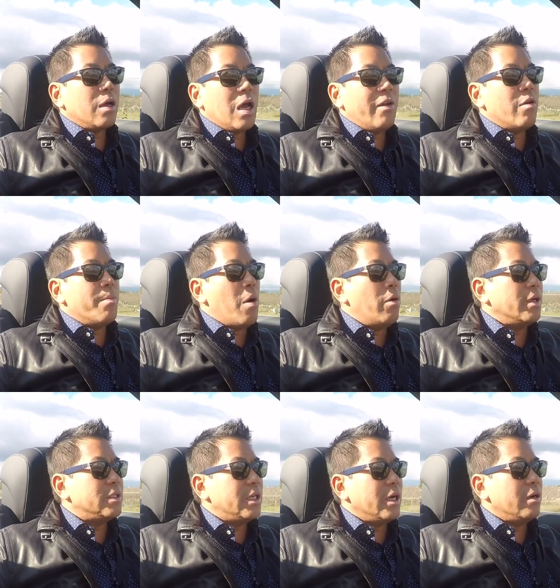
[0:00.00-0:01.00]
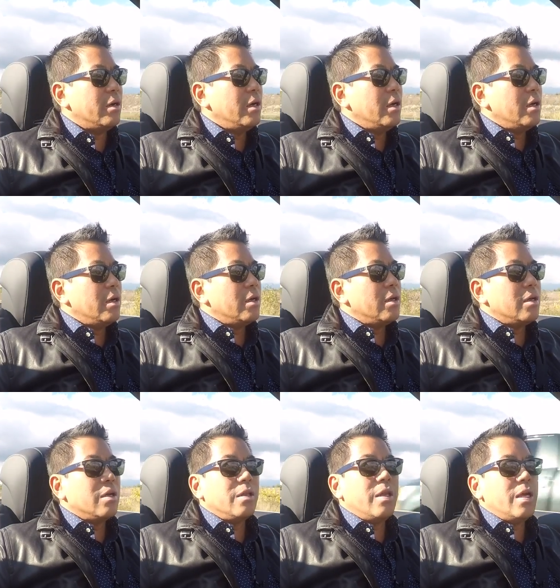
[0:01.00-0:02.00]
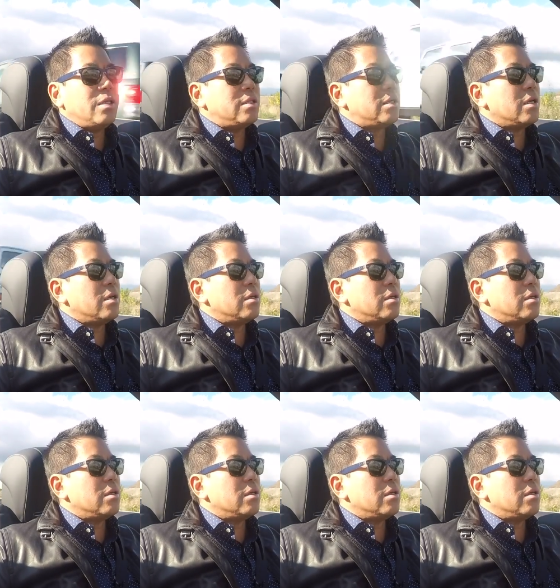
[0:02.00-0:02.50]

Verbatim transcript: kind of a bonus here, this